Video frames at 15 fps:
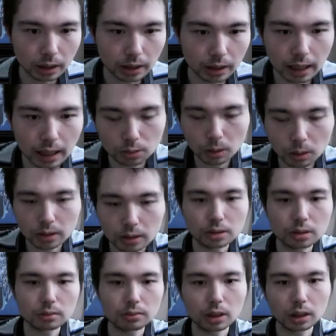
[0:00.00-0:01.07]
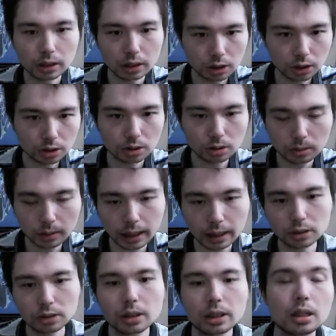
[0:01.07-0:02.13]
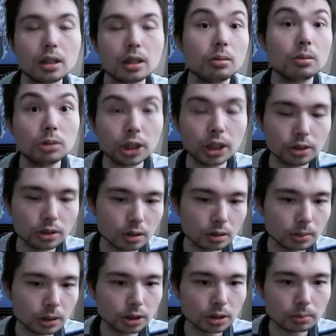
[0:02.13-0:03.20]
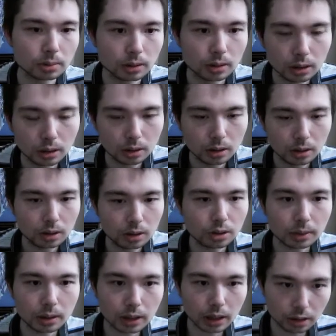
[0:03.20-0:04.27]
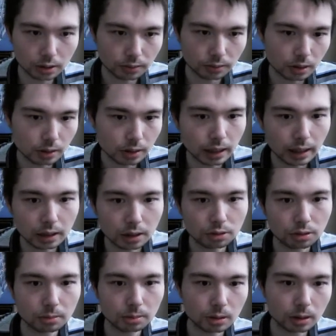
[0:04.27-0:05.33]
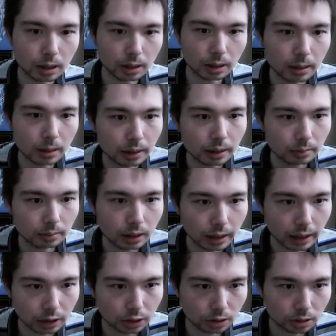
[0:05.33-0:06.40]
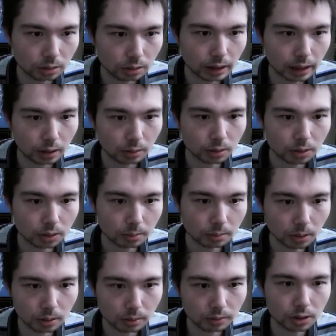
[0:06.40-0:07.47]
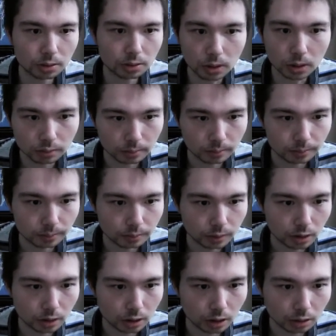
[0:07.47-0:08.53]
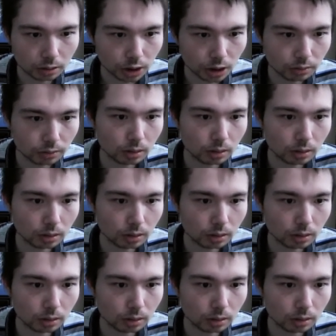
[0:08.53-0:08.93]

That's one disadvantage to actually chasing the bishop. So he takes first and then drops the knight back, knight h2. Now, what's the point of this move? You're going to go g4.